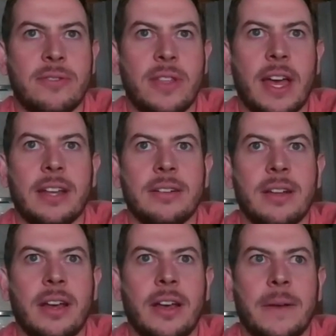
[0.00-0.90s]
if that
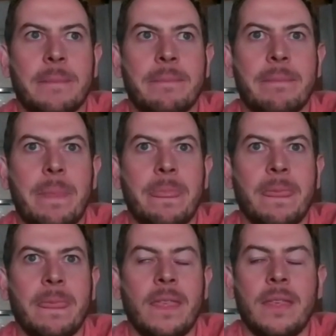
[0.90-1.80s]
um,
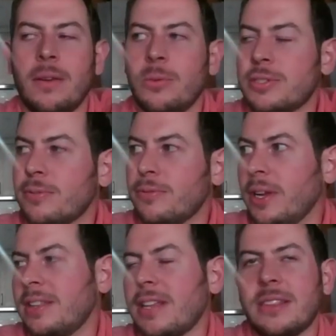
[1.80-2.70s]
what's the
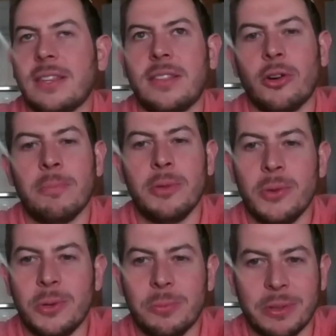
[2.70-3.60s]
phrase? Not that they're
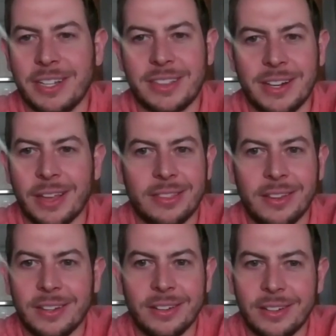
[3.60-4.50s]
immune, but like that
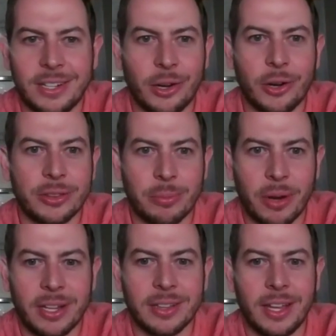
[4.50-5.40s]
nothing can can hurt
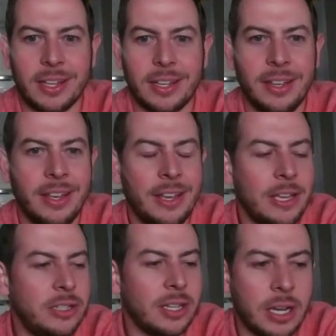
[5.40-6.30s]
them, right? Like
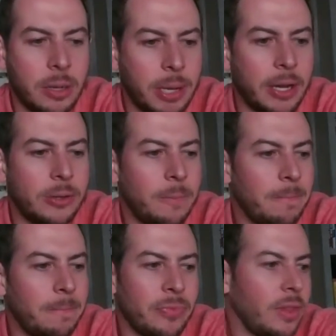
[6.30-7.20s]
you come out
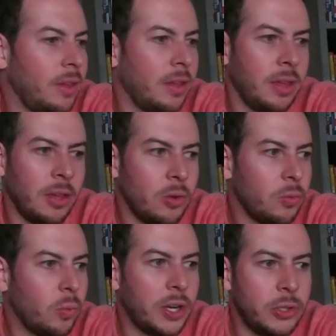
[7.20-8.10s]

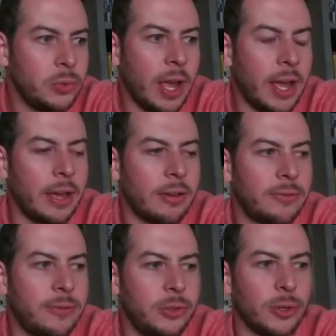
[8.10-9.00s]
when you
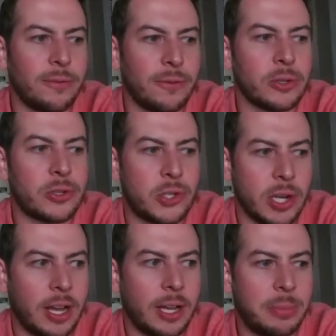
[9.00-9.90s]
have your first
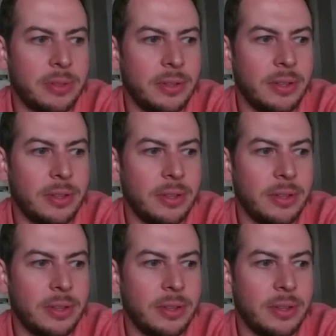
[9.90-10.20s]
job,